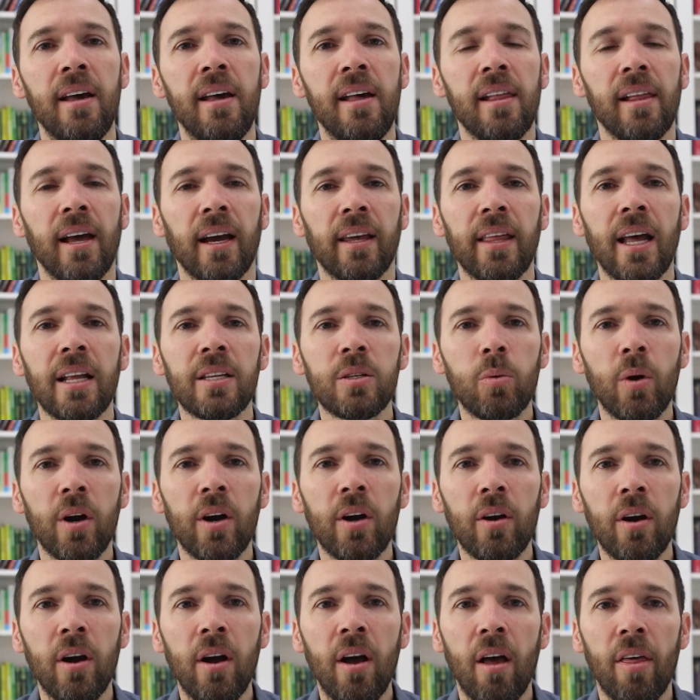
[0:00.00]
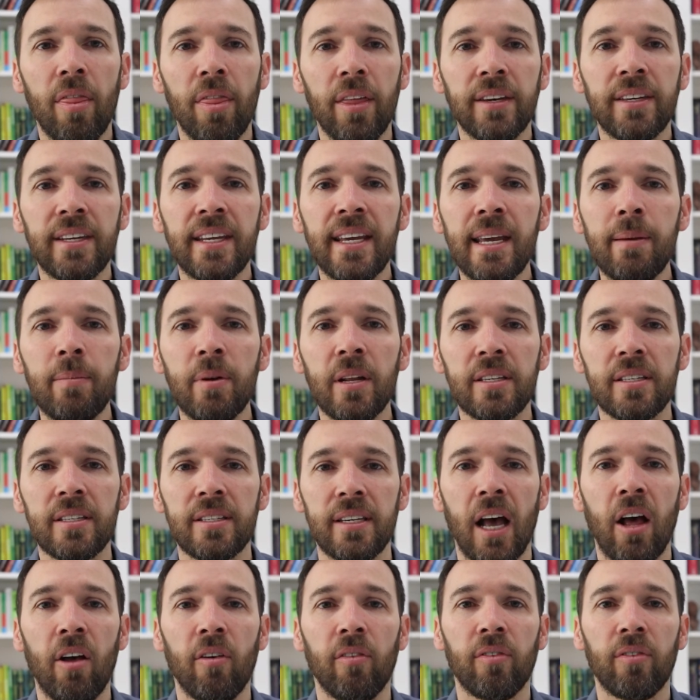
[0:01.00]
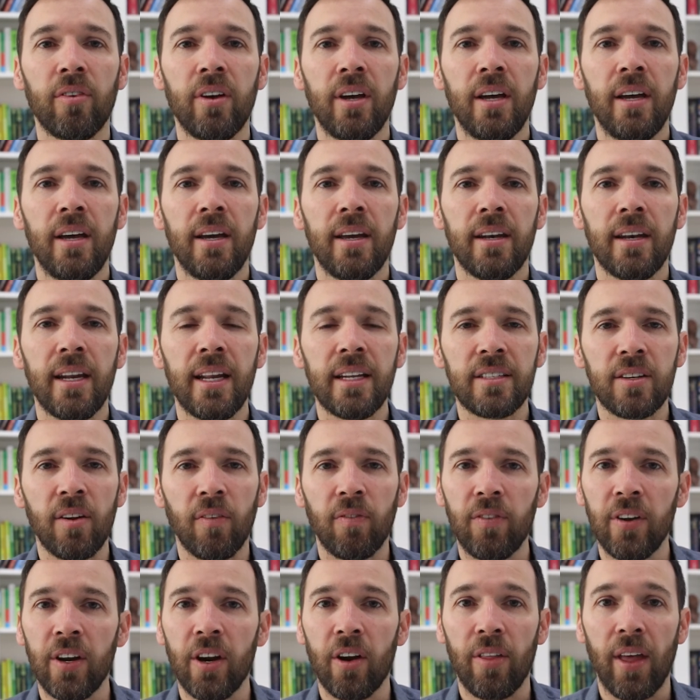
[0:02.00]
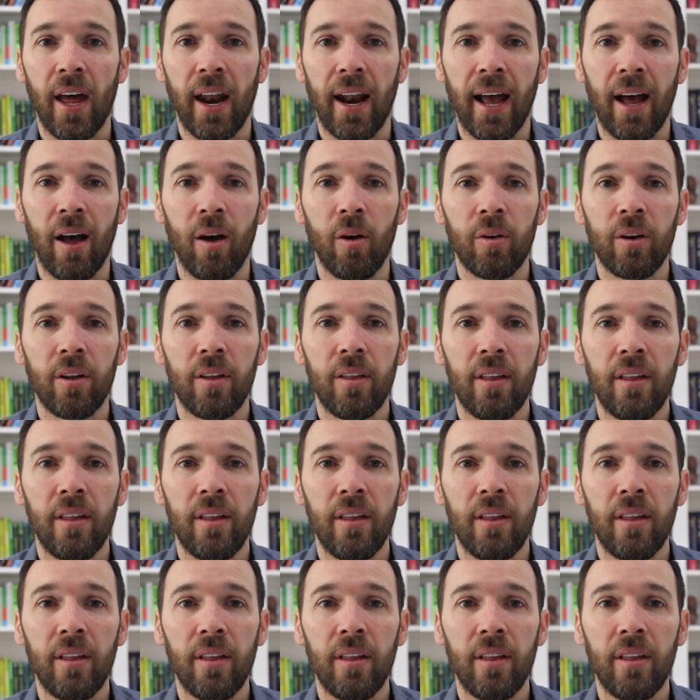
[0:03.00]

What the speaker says: Like that's where the team itself needs to figure that out.